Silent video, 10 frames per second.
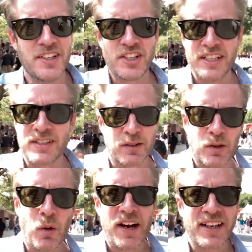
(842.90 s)
She's
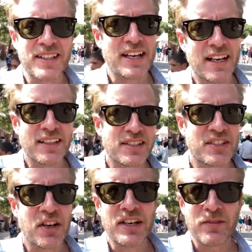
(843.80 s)
quite content
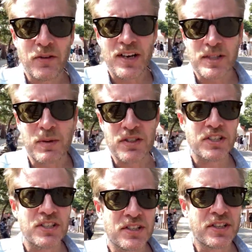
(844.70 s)
studying French, but she
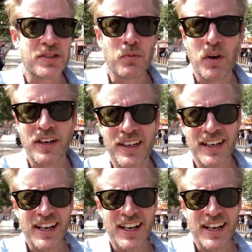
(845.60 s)
just doesn't want to